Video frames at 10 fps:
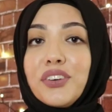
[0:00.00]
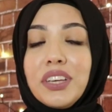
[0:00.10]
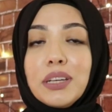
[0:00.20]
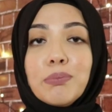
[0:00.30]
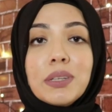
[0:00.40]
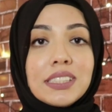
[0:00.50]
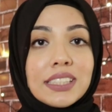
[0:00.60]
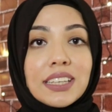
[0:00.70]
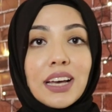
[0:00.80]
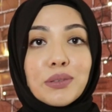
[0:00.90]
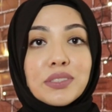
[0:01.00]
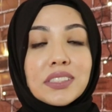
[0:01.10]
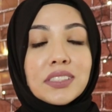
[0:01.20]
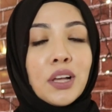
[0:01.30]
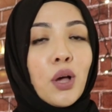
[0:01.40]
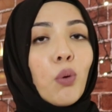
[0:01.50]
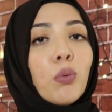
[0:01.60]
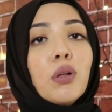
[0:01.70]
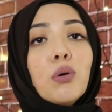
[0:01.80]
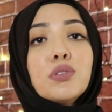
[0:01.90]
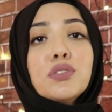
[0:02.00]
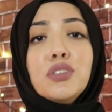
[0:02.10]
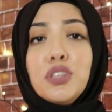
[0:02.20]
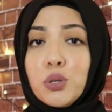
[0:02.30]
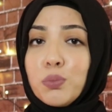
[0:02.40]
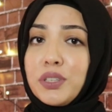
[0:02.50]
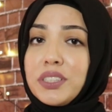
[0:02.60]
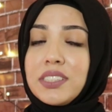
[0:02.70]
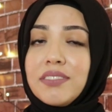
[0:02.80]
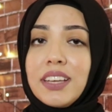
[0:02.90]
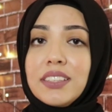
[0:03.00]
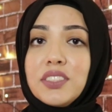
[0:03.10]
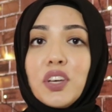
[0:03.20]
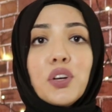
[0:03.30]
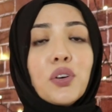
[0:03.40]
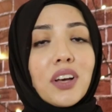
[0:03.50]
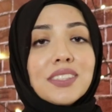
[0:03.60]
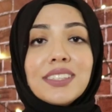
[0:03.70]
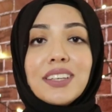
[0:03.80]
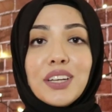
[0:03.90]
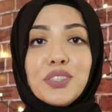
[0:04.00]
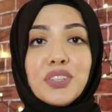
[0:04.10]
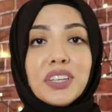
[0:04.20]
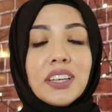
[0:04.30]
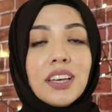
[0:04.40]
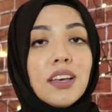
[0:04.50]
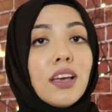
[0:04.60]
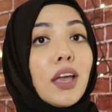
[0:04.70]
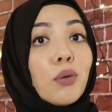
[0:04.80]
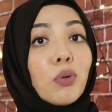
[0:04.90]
Green Building Council will host numerous events across the country. It